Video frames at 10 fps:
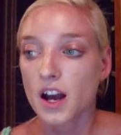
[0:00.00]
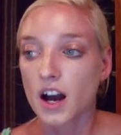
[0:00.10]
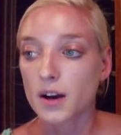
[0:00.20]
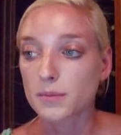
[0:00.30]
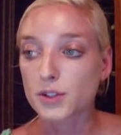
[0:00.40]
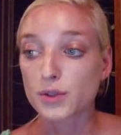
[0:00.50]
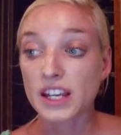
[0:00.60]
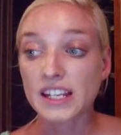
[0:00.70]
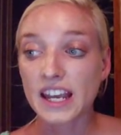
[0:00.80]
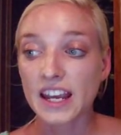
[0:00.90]
Um, so
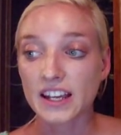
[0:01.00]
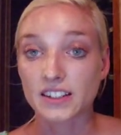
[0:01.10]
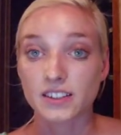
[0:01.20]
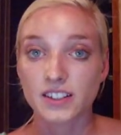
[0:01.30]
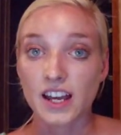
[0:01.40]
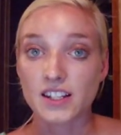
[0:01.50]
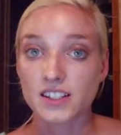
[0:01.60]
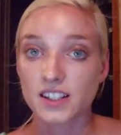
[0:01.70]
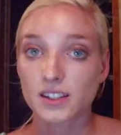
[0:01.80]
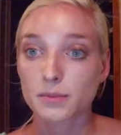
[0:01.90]
they can, yes,
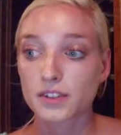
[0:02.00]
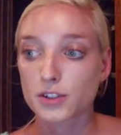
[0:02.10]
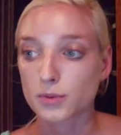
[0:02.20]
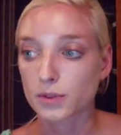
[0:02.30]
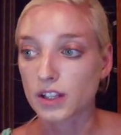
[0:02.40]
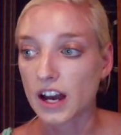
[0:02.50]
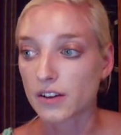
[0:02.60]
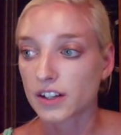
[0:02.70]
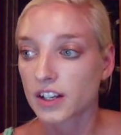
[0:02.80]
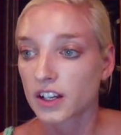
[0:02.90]
they can be super loud.